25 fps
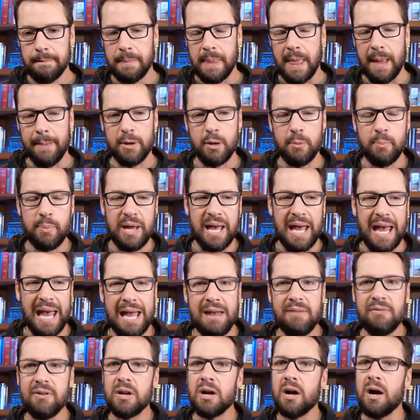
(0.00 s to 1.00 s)
I'm going to
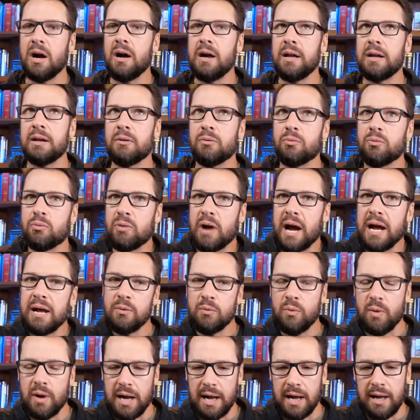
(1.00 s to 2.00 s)
behave in, in a
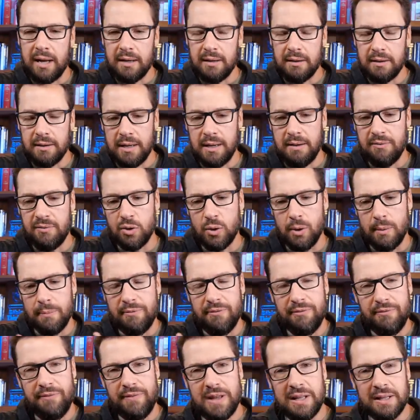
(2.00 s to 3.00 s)
right way, even though I'm
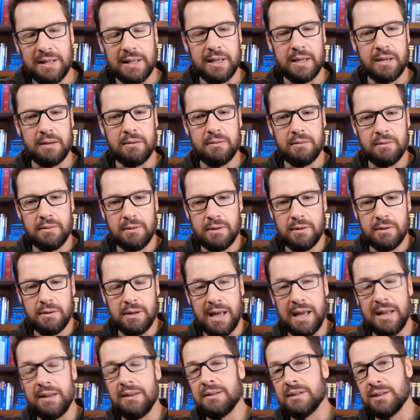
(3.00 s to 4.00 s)
feeling
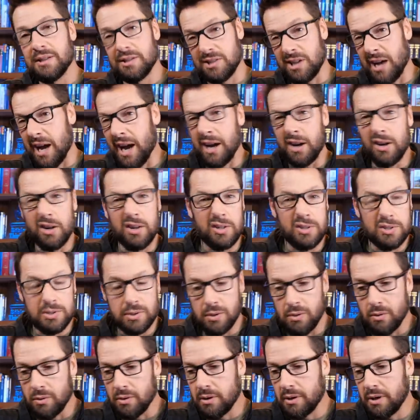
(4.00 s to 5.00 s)
desires
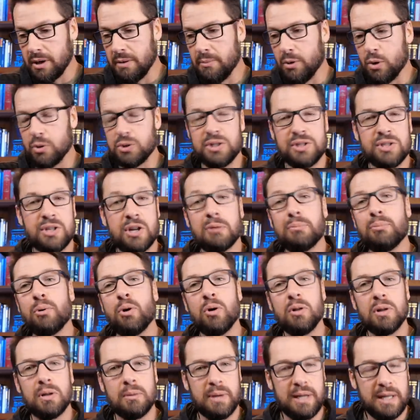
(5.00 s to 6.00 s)
or emotions that are
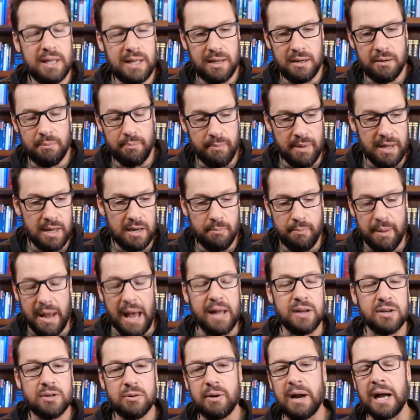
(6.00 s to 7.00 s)
pulling me in a, in a
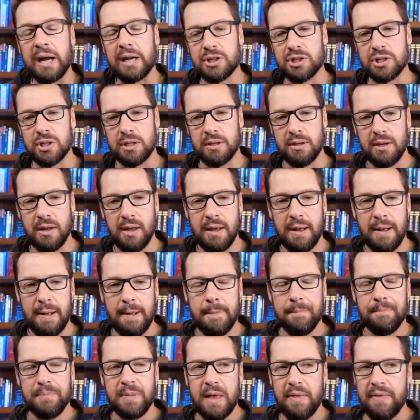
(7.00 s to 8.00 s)
bad direction.
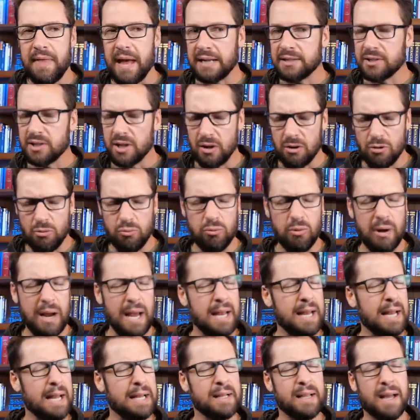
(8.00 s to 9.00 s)
That's a
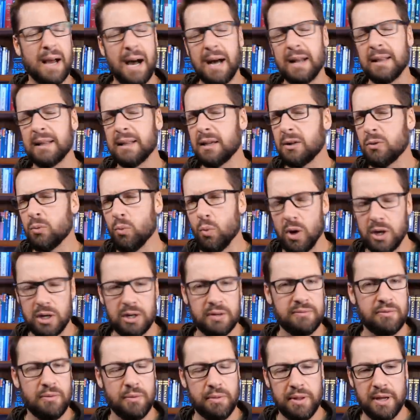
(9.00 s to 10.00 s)
great and godly and
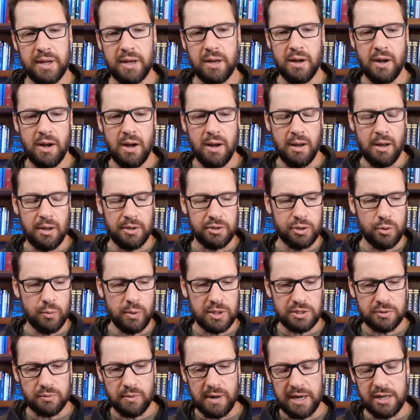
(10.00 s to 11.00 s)
wonderful thing. I'll do
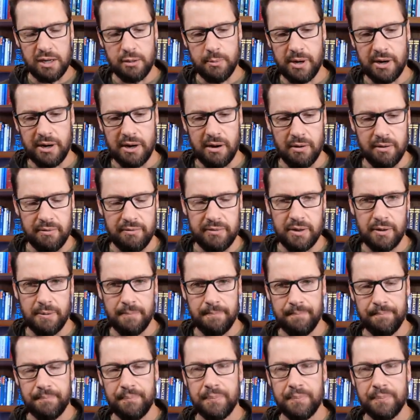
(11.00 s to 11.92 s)
what's right no matter how I feel.